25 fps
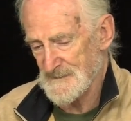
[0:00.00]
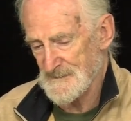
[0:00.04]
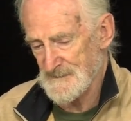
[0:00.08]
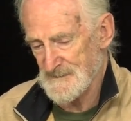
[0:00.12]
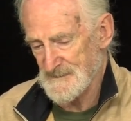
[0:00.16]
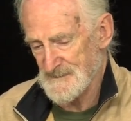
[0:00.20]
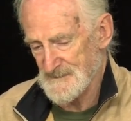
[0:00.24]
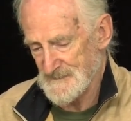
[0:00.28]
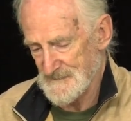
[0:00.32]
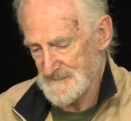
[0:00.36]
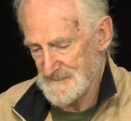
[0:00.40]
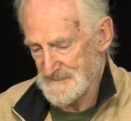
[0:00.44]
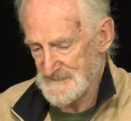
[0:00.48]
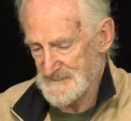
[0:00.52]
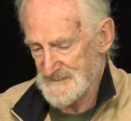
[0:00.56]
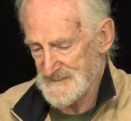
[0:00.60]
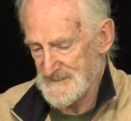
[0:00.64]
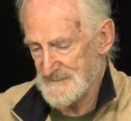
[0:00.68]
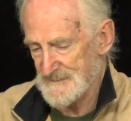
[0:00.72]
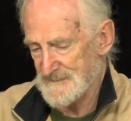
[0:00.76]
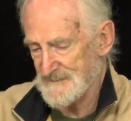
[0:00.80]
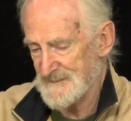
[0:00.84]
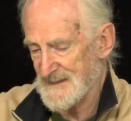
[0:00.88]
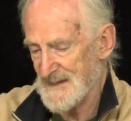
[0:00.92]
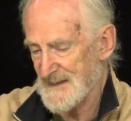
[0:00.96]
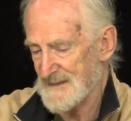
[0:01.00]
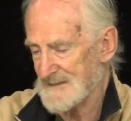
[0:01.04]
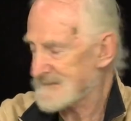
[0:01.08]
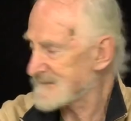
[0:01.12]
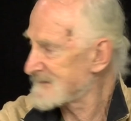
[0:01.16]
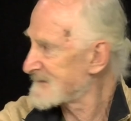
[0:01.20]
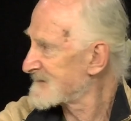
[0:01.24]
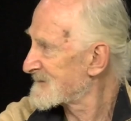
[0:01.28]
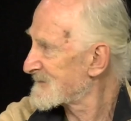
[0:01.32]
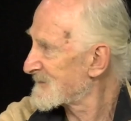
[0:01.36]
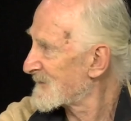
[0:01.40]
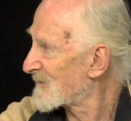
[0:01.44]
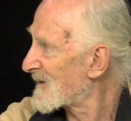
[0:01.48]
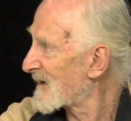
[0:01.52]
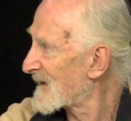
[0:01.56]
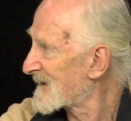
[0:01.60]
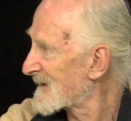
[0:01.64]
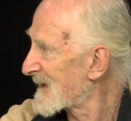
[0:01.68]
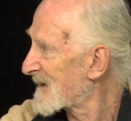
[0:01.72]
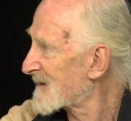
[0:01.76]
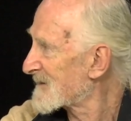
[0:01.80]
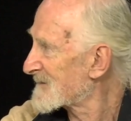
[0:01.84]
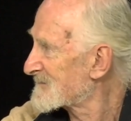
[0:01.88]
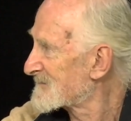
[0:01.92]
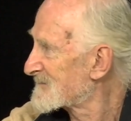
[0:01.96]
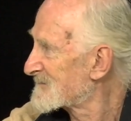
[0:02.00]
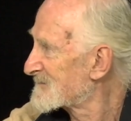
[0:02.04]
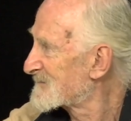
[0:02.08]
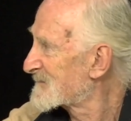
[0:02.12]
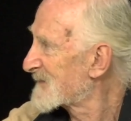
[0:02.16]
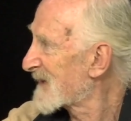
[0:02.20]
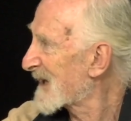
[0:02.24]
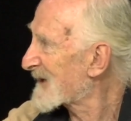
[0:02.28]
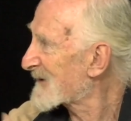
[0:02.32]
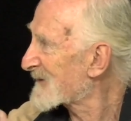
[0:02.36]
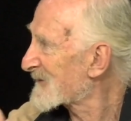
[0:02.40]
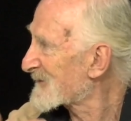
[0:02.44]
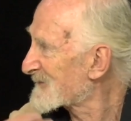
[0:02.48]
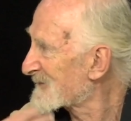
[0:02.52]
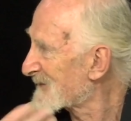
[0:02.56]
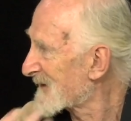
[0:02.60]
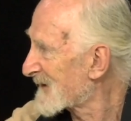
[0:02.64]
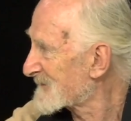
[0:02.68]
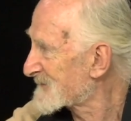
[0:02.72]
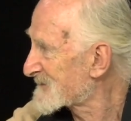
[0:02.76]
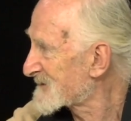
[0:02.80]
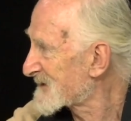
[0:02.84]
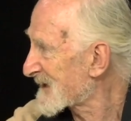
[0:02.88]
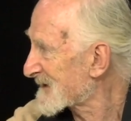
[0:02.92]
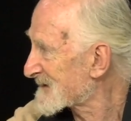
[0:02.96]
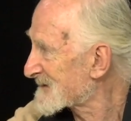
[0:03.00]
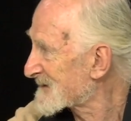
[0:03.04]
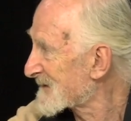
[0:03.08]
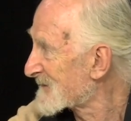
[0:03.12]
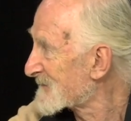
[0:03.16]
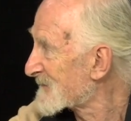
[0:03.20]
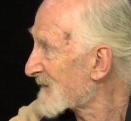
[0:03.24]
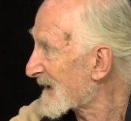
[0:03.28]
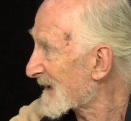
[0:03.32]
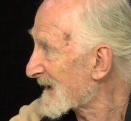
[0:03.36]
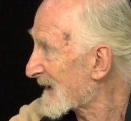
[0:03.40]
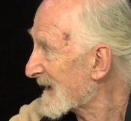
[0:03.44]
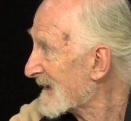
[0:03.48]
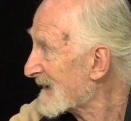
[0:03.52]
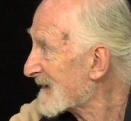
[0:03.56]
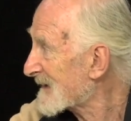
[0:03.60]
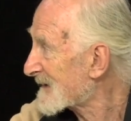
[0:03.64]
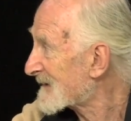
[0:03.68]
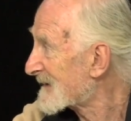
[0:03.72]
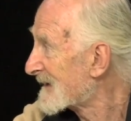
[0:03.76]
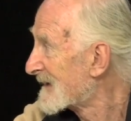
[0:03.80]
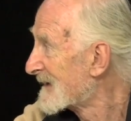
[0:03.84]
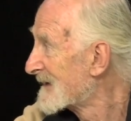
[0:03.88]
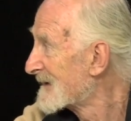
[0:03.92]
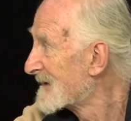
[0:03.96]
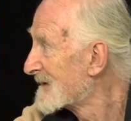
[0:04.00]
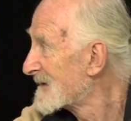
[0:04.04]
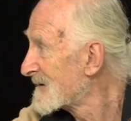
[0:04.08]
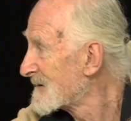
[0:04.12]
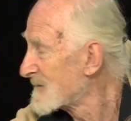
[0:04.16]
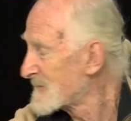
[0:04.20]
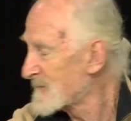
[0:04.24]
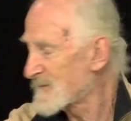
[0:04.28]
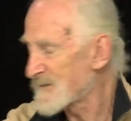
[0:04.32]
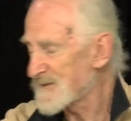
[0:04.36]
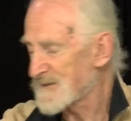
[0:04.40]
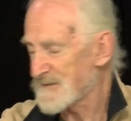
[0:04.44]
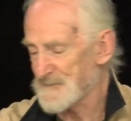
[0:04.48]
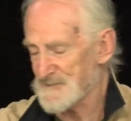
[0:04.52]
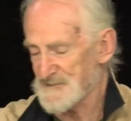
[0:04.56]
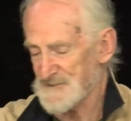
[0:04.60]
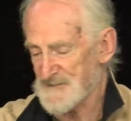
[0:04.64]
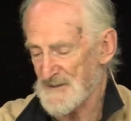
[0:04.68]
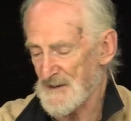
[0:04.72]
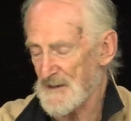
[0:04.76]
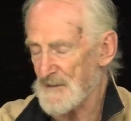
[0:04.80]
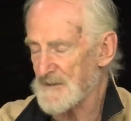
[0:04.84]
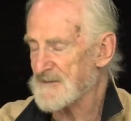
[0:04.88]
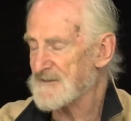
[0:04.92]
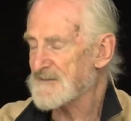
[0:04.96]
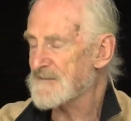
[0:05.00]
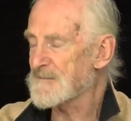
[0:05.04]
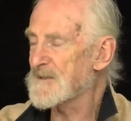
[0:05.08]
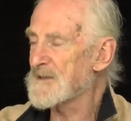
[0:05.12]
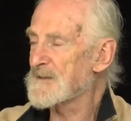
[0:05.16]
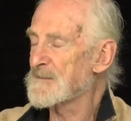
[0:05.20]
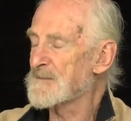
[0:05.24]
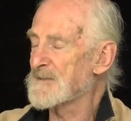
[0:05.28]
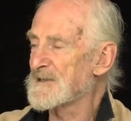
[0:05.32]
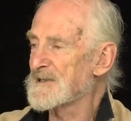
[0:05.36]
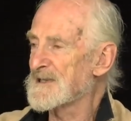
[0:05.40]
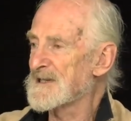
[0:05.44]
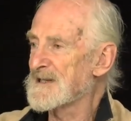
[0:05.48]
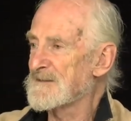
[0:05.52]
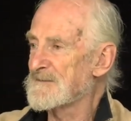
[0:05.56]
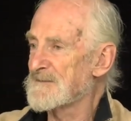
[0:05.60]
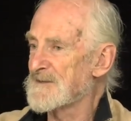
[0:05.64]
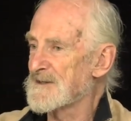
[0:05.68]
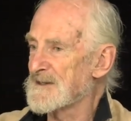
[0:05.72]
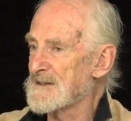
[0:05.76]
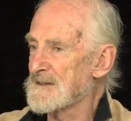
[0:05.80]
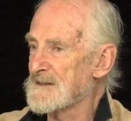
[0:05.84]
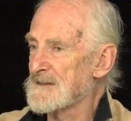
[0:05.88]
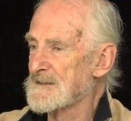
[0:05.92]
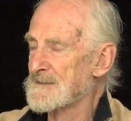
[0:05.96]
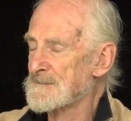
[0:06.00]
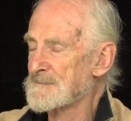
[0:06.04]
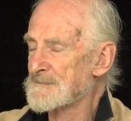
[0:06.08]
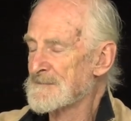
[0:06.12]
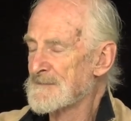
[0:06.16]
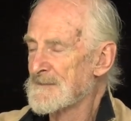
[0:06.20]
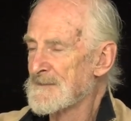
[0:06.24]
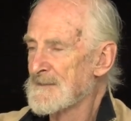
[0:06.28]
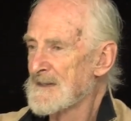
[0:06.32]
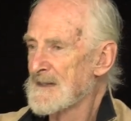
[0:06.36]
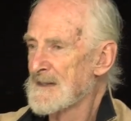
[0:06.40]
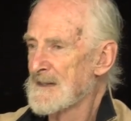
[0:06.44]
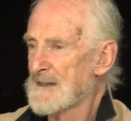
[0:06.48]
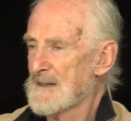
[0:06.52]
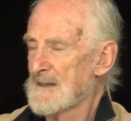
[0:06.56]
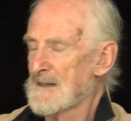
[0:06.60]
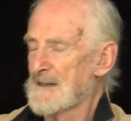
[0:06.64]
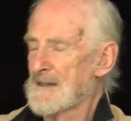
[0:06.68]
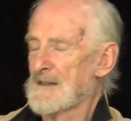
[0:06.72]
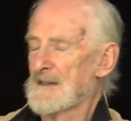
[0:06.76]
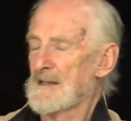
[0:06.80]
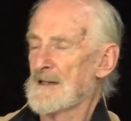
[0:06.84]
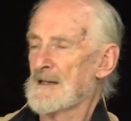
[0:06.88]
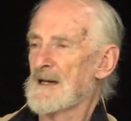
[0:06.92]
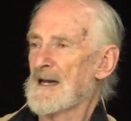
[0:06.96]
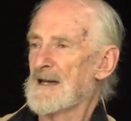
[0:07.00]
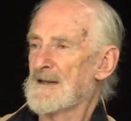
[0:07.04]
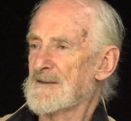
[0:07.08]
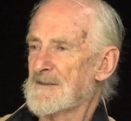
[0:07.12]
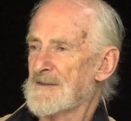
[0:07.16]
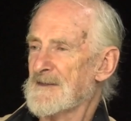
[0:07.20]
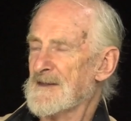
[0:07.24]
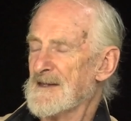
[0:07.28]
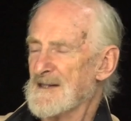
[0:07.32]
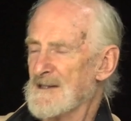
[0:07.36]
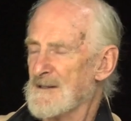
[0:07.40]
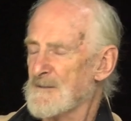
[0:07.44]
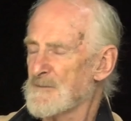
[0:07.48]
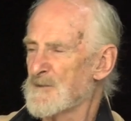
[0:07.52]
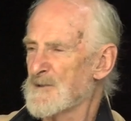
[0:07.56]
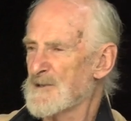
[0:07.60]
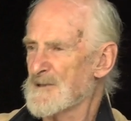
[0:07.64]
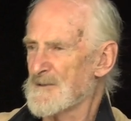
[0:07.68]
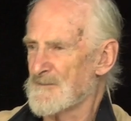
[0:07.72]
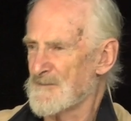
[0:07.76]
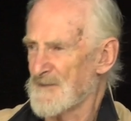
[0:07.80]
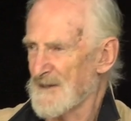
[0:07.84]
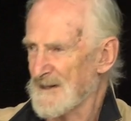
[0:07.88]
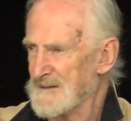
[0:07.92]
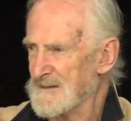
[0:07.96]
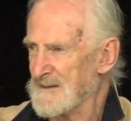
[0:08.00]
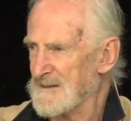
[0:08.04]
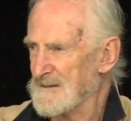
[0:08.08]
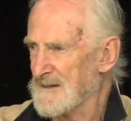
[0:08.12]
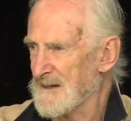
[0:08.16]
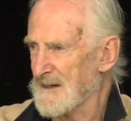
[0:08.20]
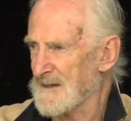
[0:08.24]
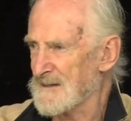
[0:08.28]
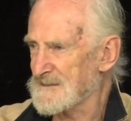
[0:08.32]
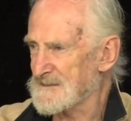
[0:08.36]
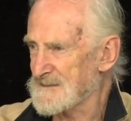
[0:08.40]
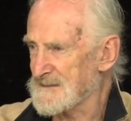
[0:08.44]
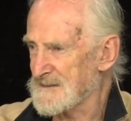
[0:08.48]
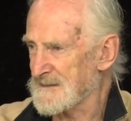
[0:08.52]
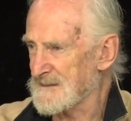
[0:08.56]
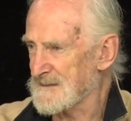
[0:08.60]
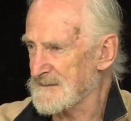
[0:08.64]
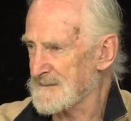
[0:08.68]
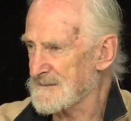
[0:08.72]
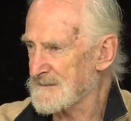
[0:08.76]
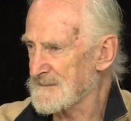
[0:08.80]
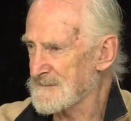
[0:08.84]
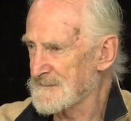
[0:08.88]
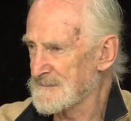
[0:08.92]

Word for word: th that's why that paragraph sticks in my head. Right. But it was hard for me to believe that. I think I would have recognized it